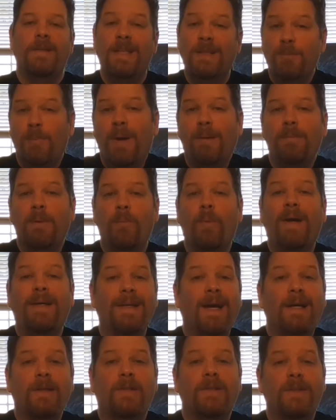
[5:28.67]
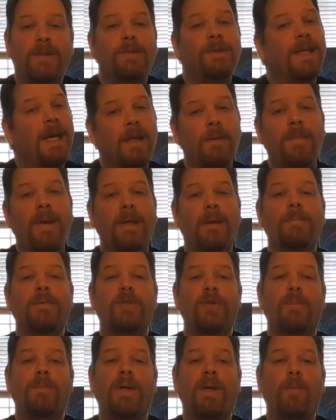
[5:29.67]
That's probably why Dr. Seuss had to make up
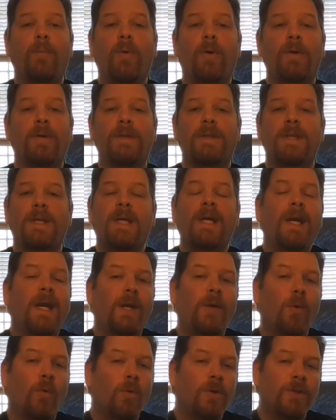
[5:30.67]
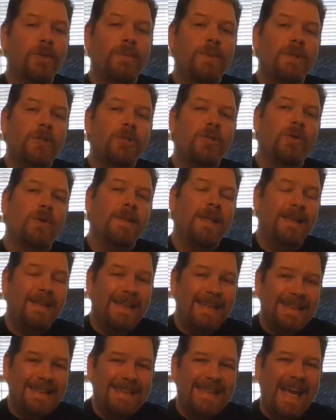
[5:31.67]
so many words in order to ensure that
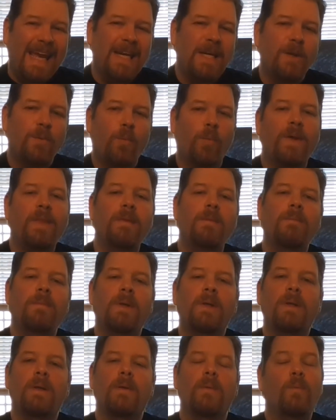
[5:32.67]
the intended rhythm